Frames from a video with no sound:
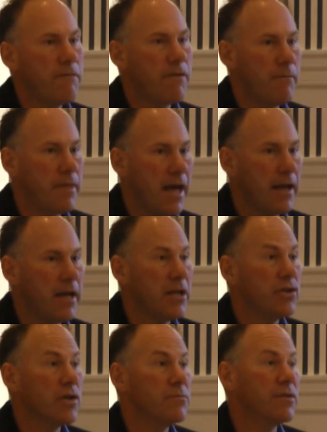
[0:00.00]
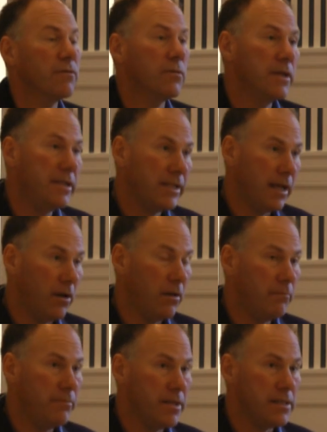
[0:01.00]
from that in terms of retail
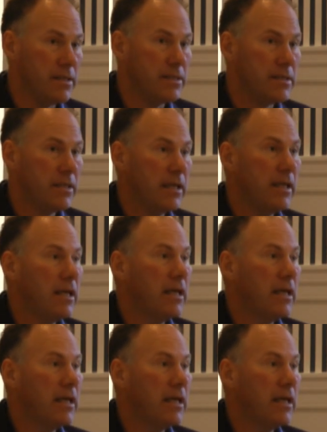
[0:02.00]
business.